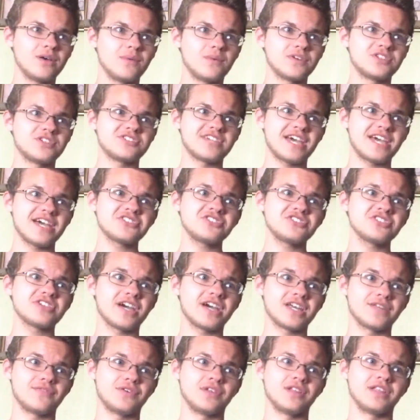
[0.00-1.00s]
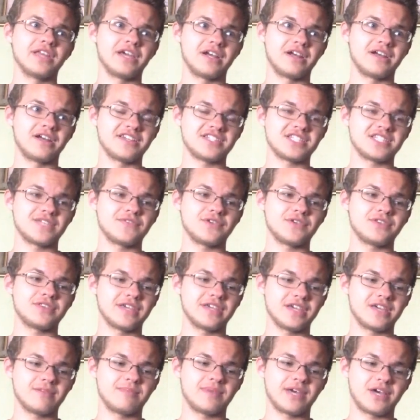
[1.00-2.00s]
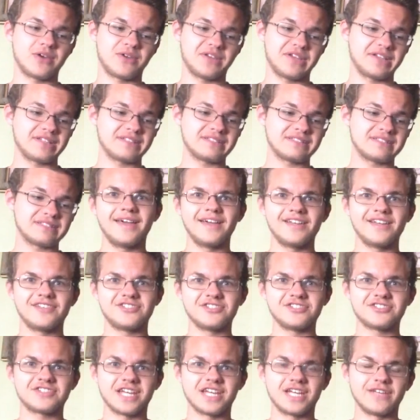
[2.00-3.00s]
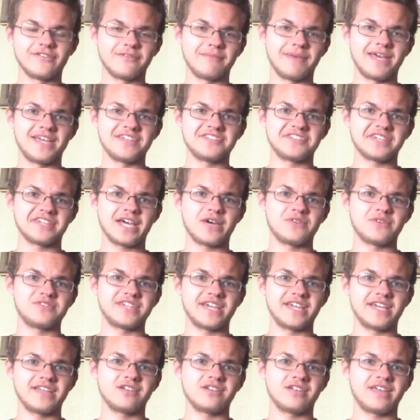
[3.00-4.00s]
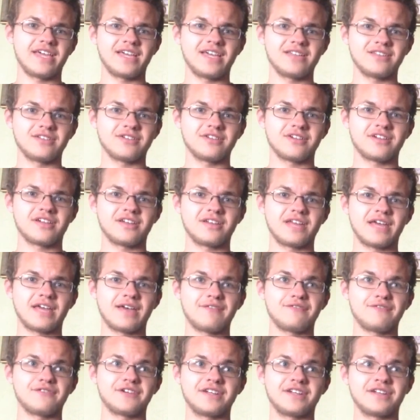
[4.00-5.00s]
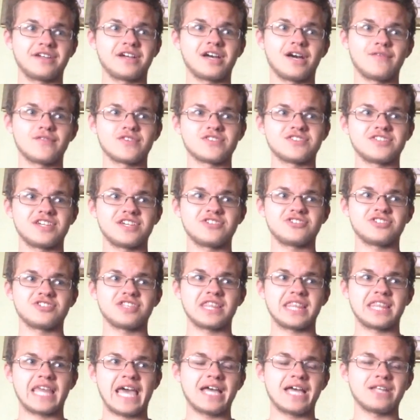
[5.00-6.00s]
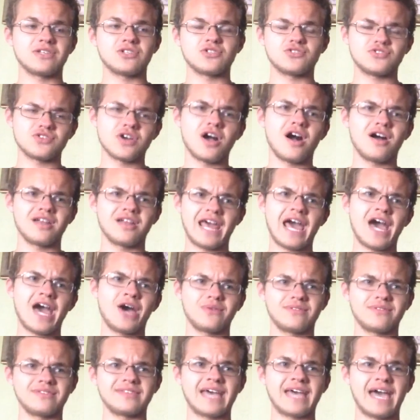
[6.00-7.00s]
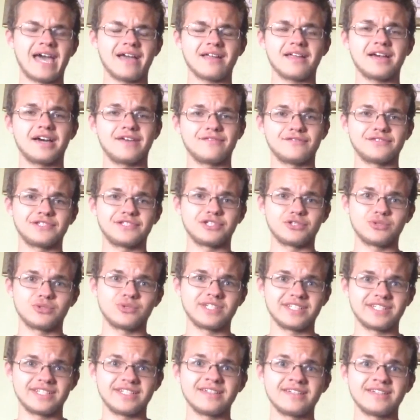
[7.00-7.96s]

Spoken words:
which is actually kind of hilarious if you think about it. It's just kind of amazing how Daniel Handler could have written a conversation that drawn out and that convoluted.